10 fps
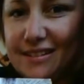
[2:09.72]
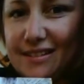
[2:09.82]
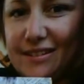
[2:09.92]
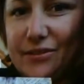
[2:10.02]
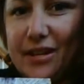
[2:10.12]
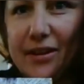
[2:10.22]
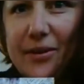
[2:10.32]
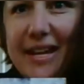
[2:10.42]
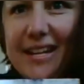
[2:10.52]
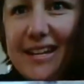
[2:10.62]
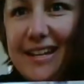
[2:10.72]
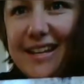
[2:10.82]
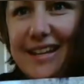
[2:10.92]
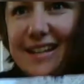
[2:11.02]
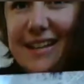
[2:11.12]
Luna,
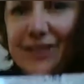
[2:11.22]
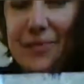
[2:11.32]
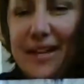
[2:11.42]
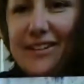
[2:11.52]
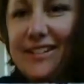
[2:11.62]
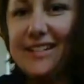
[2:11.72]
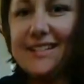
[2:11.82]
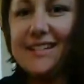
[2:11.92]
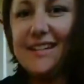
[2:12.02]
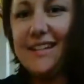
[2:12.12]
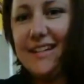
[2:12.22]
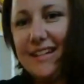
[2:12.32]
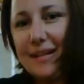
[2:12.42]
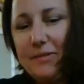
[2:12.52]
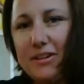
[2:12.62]
quit. Oh my goodness.
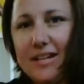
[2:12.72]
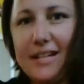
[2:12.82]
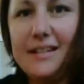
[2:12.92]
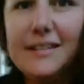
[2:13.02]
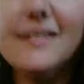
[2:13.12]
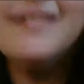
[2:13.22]
Come here, kitty.